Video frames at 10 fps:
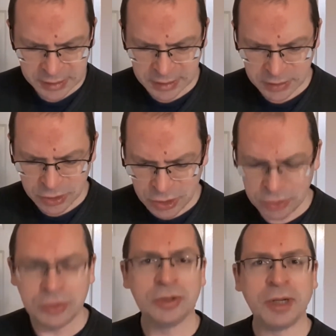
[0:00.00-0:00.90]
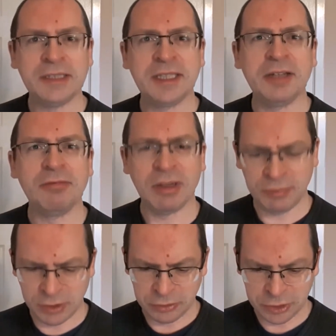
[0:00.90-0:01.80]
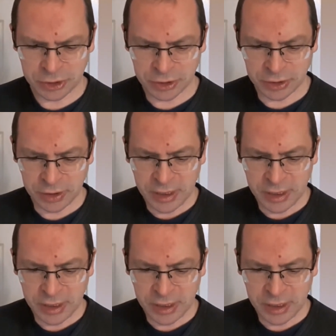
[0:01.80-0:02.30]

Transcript: in you do I take refuge.